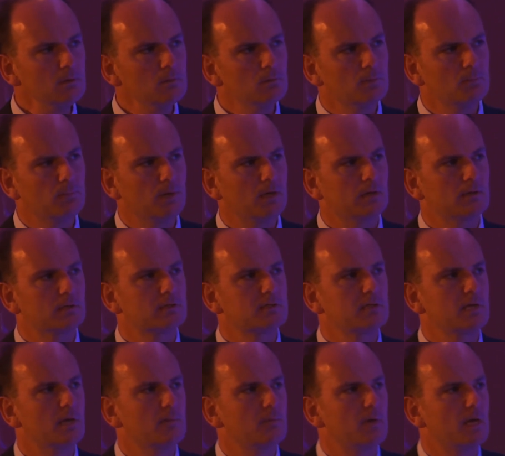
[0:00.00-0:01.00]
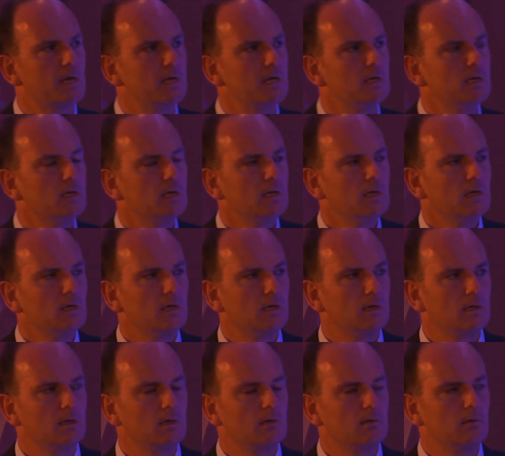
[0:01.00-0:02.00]
We're part of the GMA, and
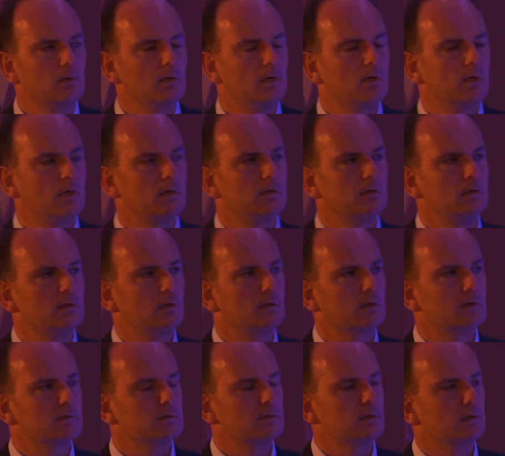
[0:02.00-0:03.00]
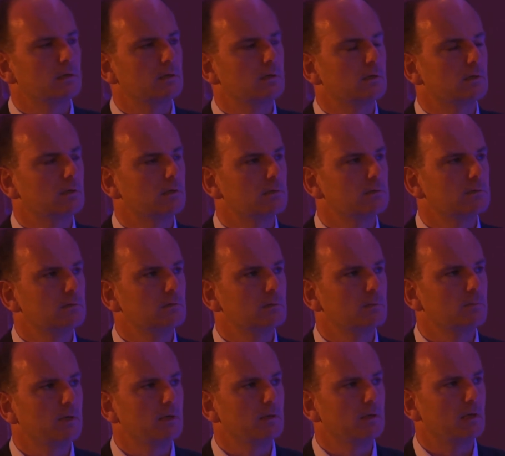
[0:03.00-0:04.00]
I know Jürgen's going to talk
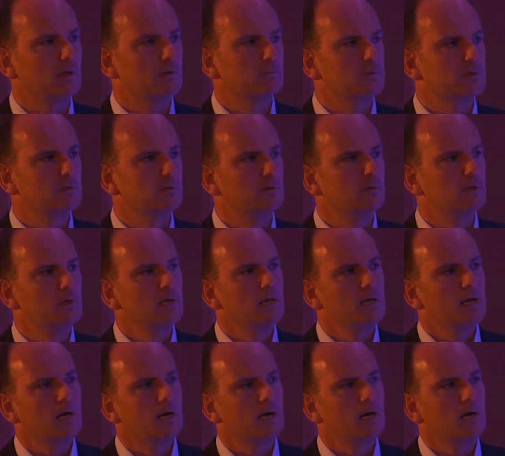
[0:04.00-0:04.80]
about that, I'm sure.